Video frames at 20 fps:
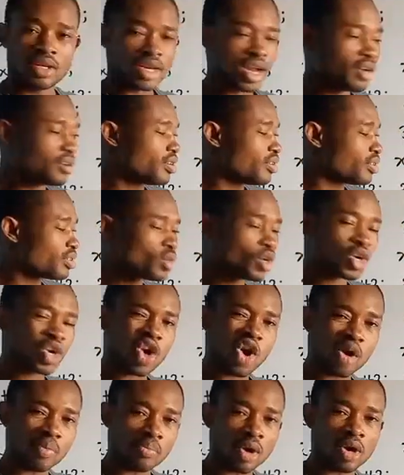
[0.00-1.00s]
Now, there is no
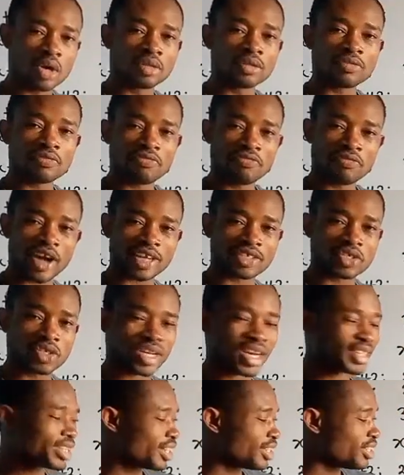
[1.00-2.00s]
common factor
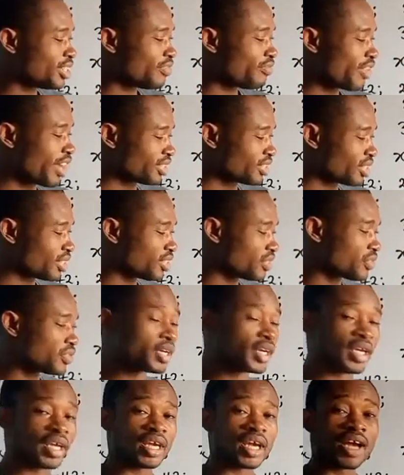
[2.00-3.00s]
that can divide
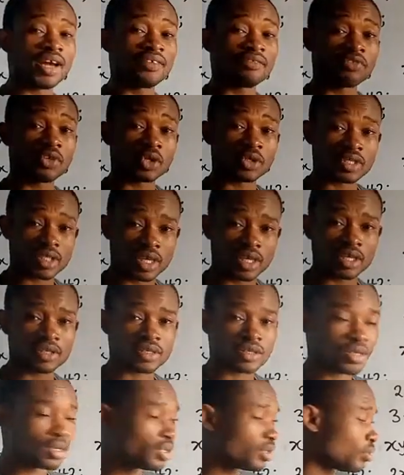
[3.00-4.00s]
33 and 14,
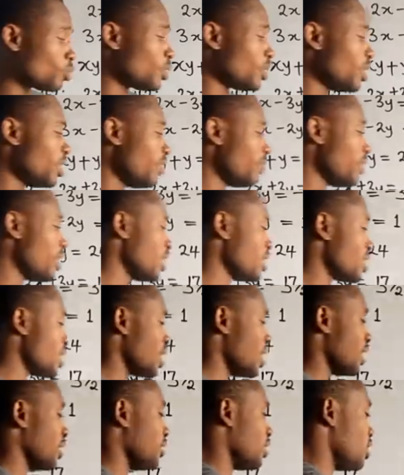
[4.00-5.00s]
so we leave the
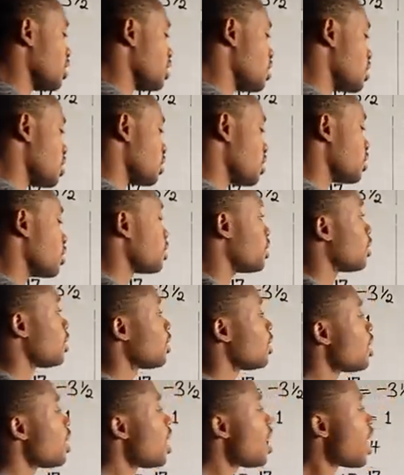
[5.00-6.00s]
answer like this.
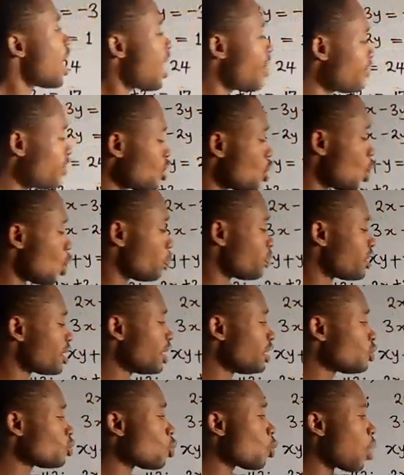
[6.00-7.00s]
Having
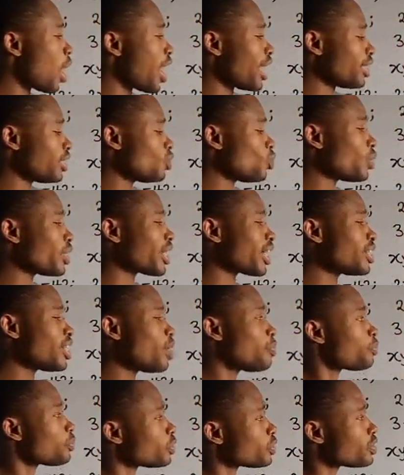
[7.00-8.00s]
obtained y, we can
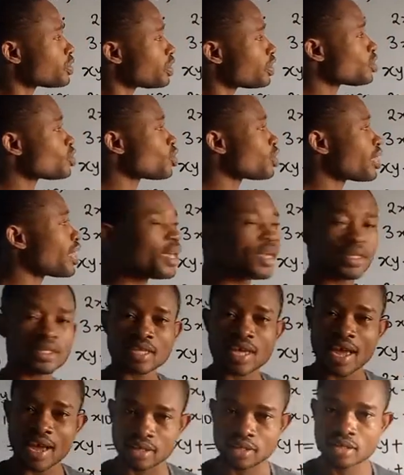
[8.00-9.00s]
now proceed to
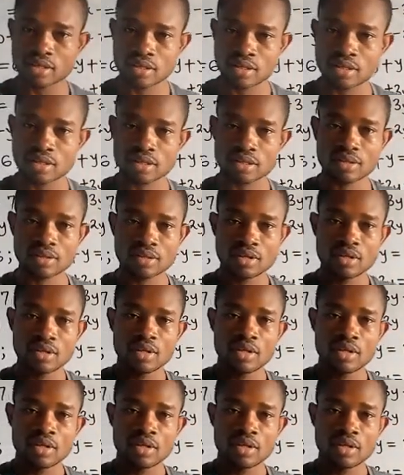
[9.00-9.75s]
get x.